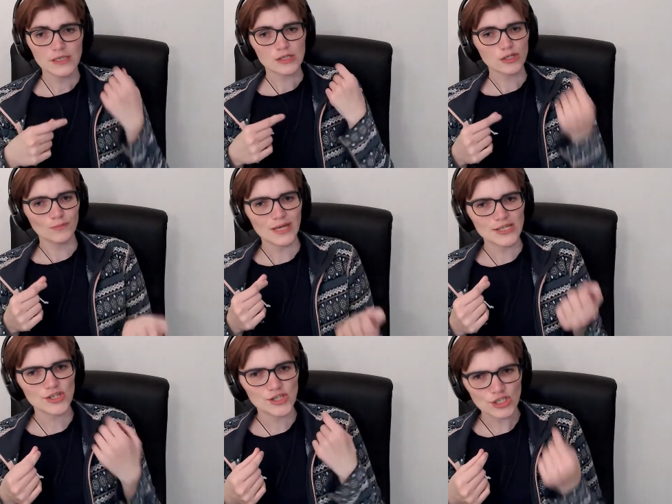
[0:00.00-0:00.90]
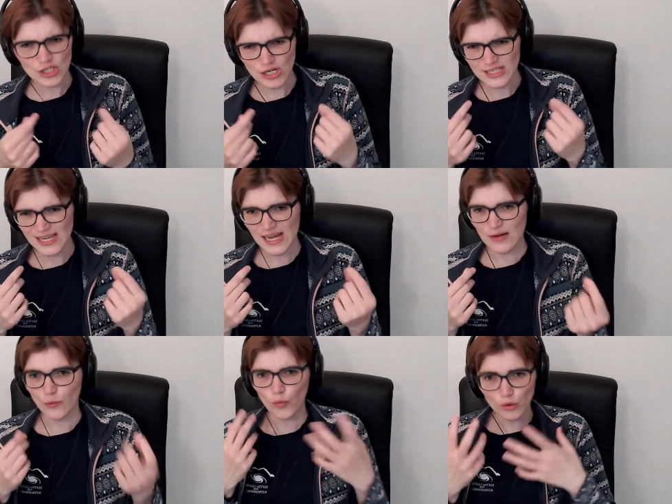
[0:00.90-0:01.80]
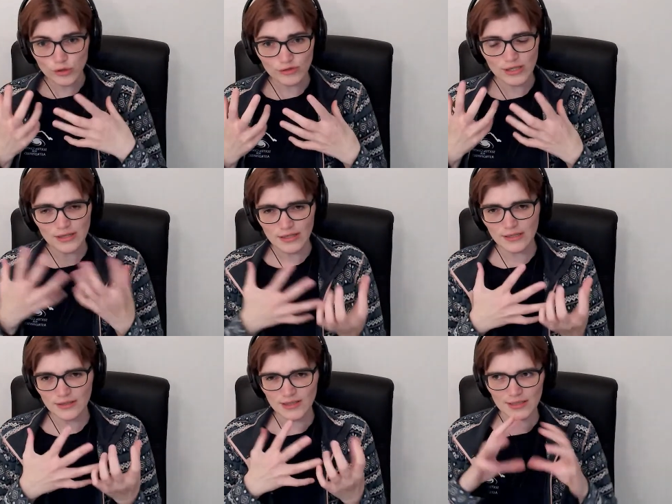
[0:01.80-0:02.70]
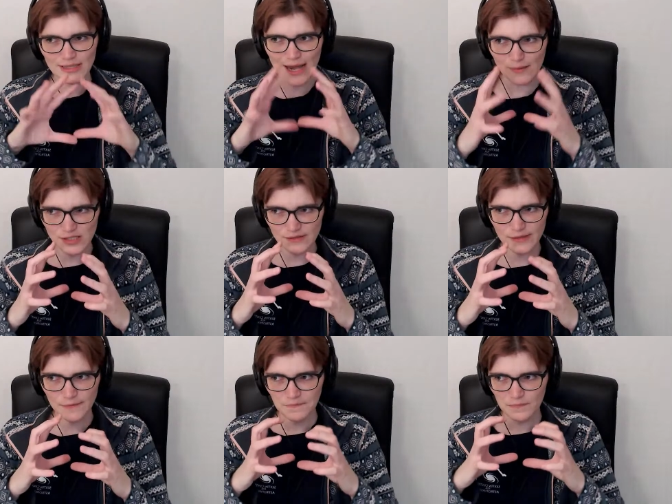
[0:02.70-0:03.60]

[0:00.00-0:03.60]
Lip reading: So masers are stars that have water in the atmosphere.